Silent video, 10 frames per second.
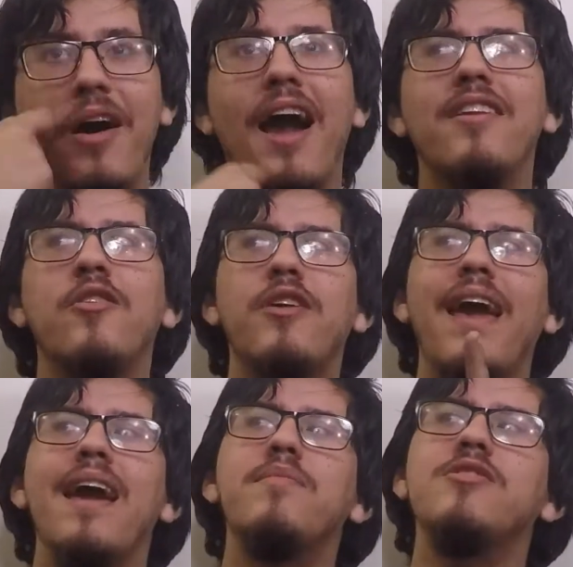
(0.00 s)
I had to go to
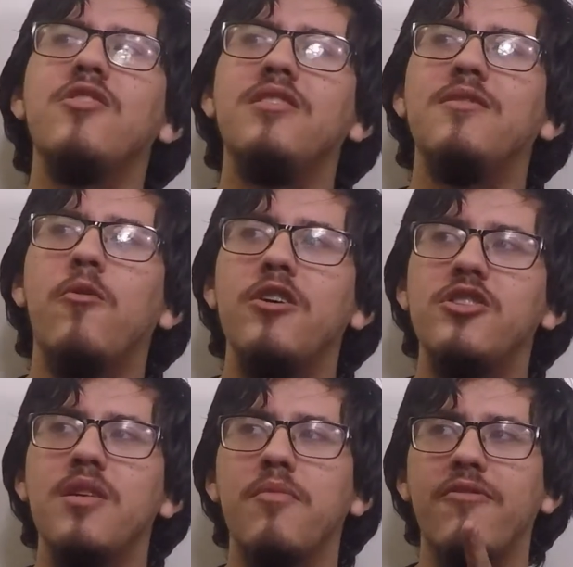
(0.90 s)
Amazon to
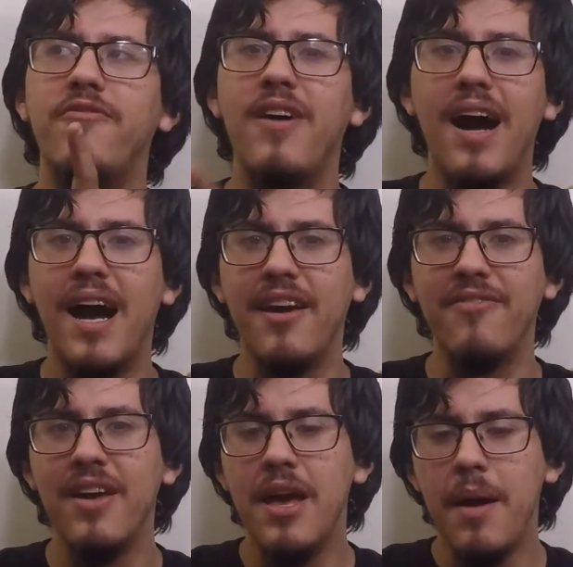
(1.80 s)
watch number
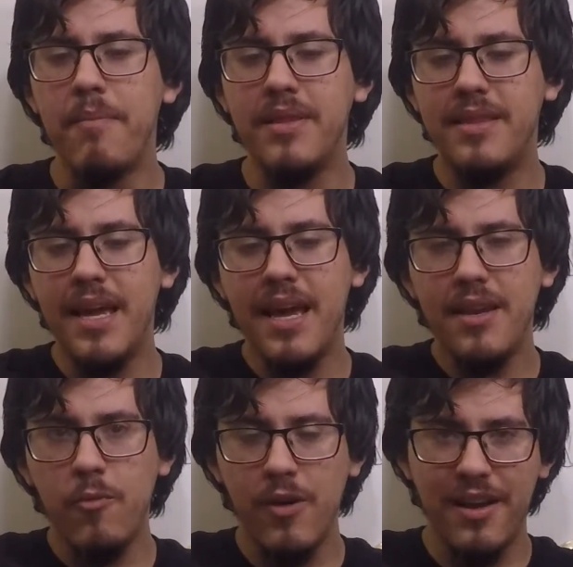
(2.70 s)
5. But
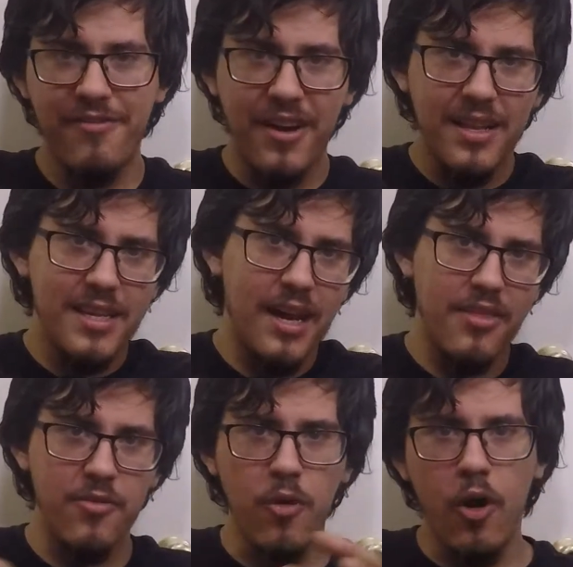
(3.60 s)
then, when I finally
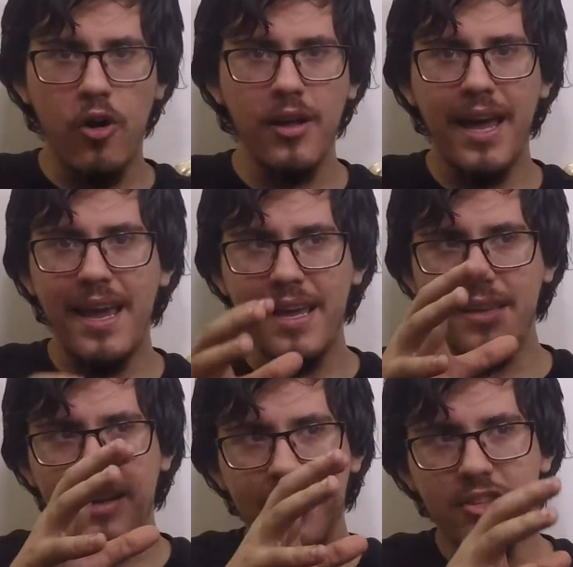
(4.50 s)
got through all 8,
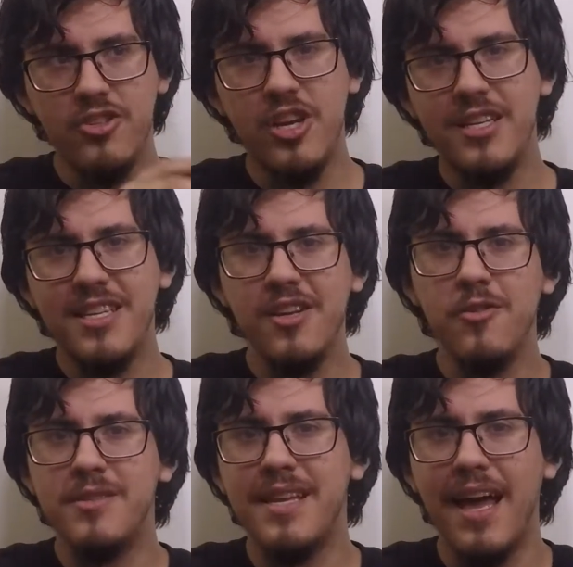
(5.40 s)
Jason
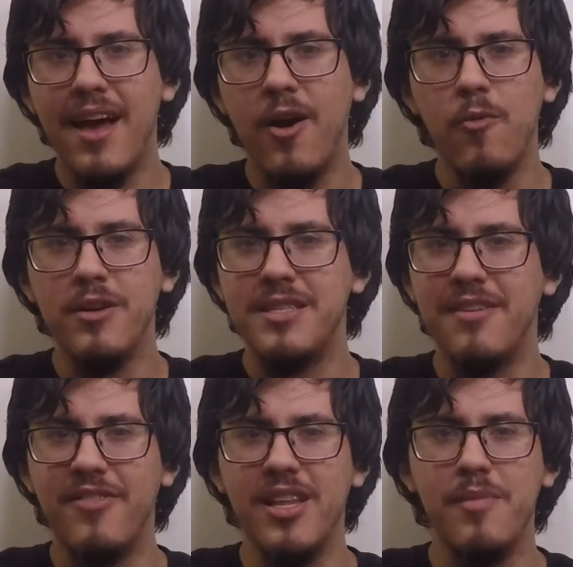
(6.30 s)
Goes to Hell wasn't
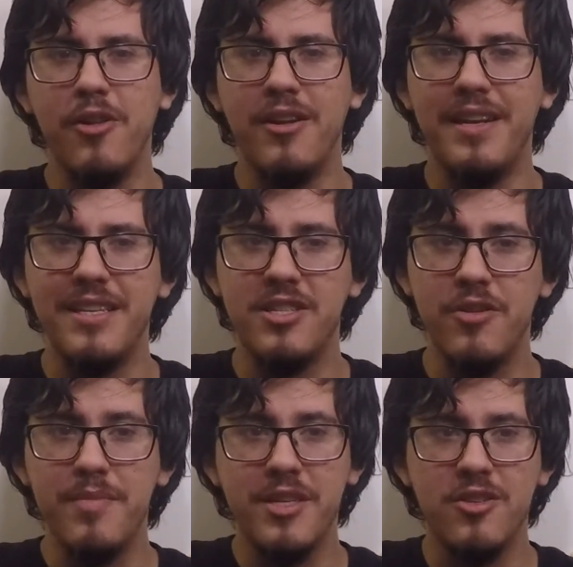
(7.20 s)
available on any
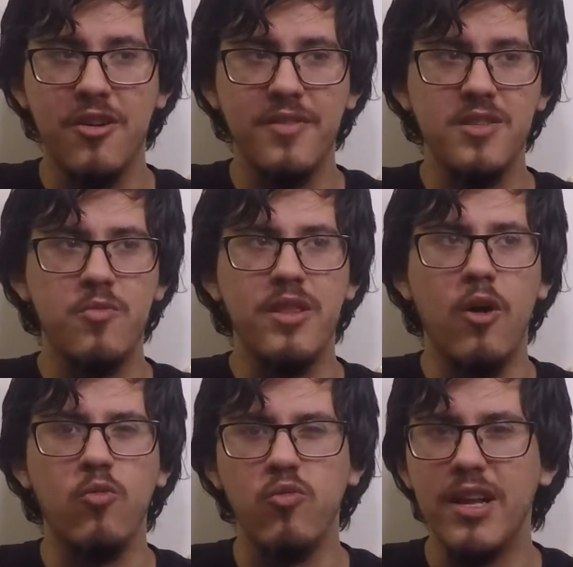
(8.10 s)
streaming service
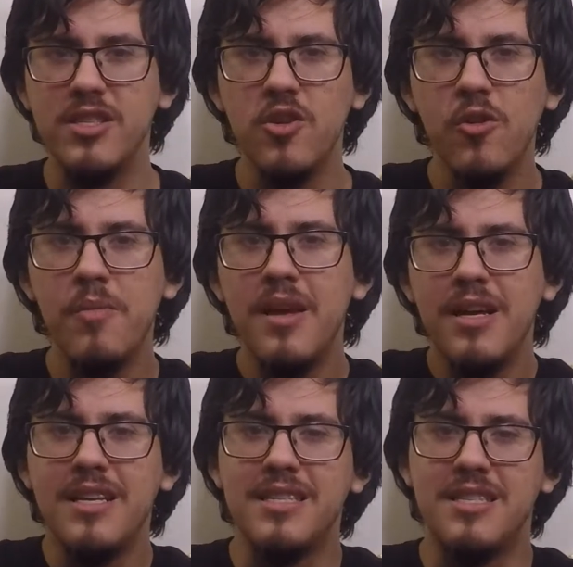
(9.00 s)
without rental.
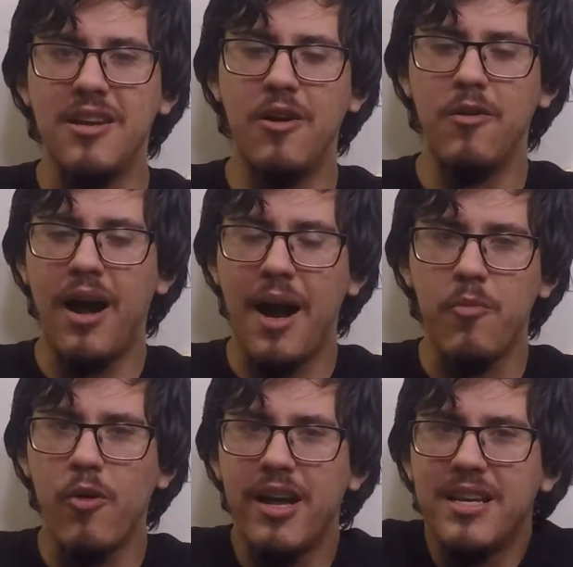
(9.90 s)
So,
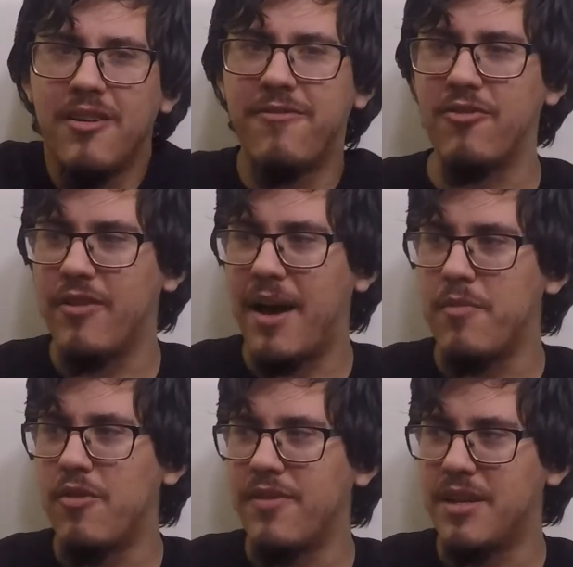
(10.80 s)
I'm waiting for that
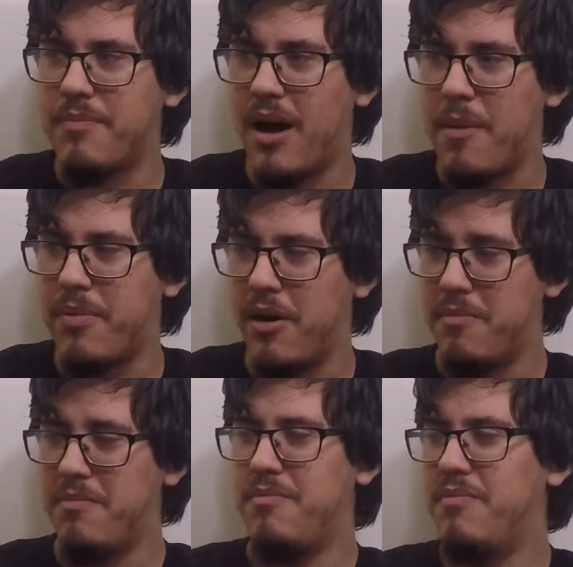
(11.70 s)
movie to pop
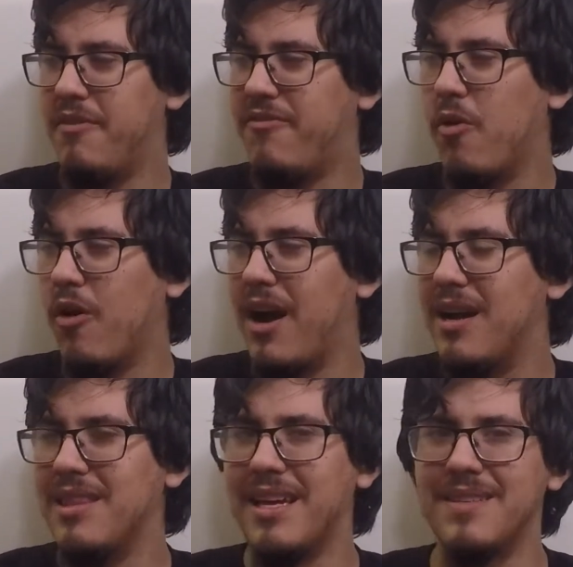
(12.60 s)
up before I,
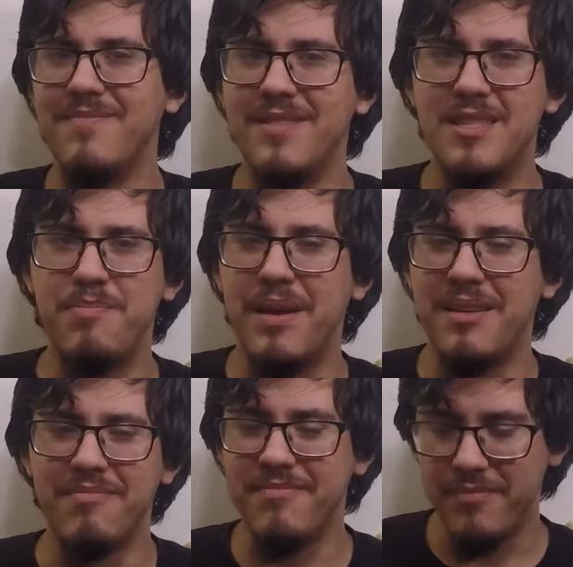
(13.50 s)
like,
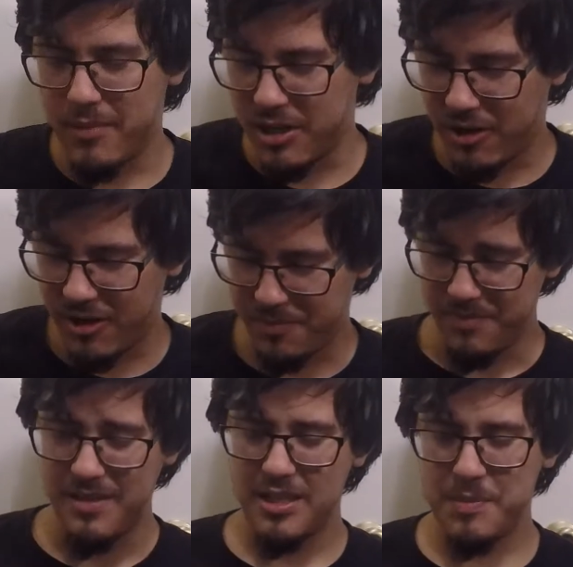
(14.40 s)
spend money on it.
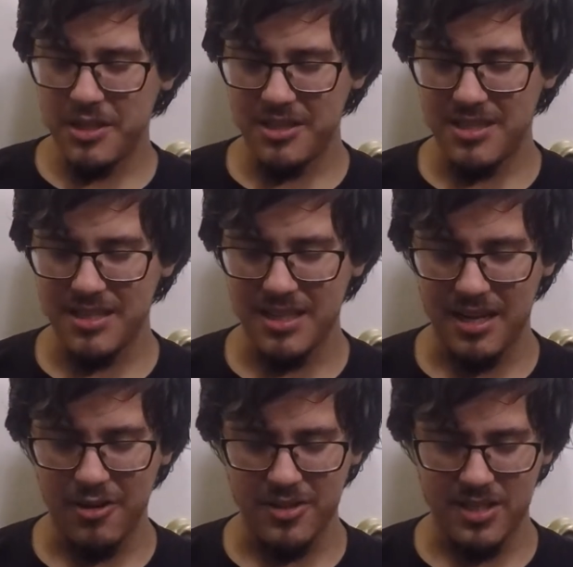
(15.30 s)
Especially since I
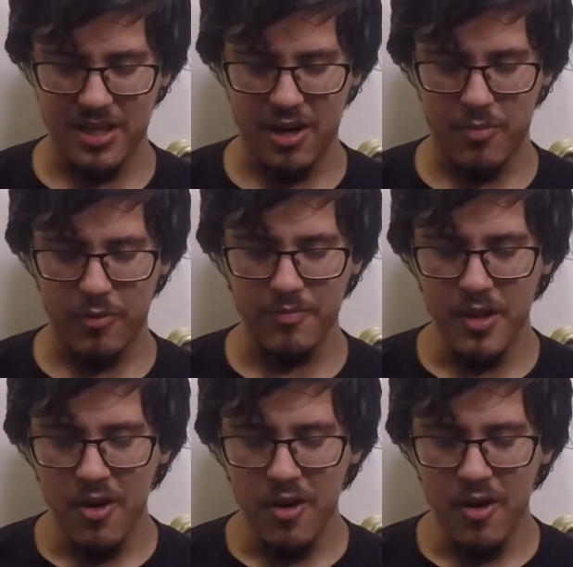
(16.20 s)
hear it's terrible.